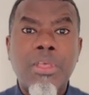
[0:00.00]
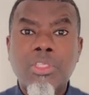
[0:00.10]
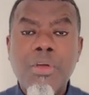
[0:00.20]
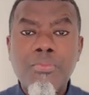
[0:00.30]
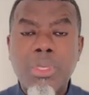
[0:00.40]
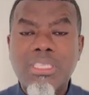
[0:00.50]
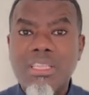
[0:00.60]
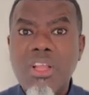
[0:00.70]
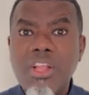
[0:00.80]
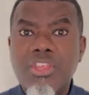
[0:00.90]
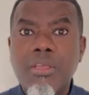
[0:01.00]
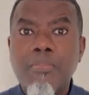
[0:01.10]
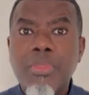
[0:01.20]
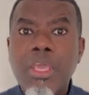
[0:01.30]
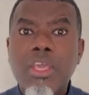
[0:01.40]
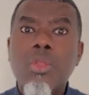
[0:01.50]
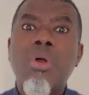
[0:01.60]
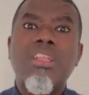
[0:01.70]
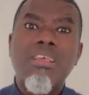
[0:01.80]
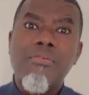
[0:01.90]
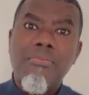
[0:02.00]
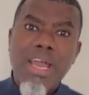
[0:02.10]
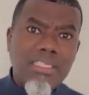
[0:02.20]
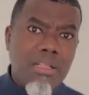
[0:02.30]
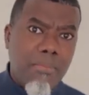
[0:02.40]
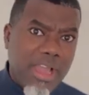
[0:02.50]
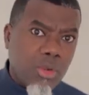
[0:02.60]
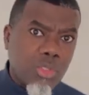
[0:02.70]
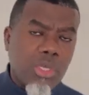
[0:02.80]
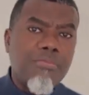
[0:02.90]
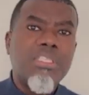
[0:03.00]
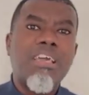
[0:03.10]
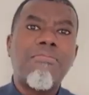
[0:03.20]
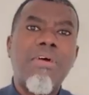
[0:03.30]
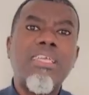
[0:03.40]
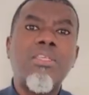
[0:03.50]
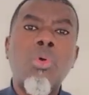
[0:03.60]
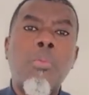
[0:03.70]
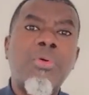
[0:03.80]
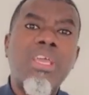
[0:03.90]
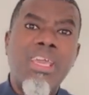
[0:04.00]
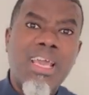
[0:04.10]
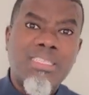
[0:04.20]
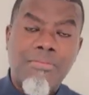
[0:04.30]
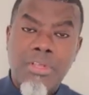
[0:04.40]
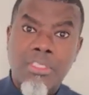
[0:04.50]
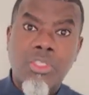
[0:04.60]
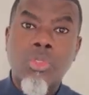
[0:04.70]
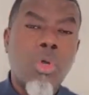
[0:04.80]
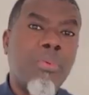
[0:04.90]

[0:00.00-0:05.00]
software technology. They are fighting Microsoft, they are fighting OpenAI, San Francisco's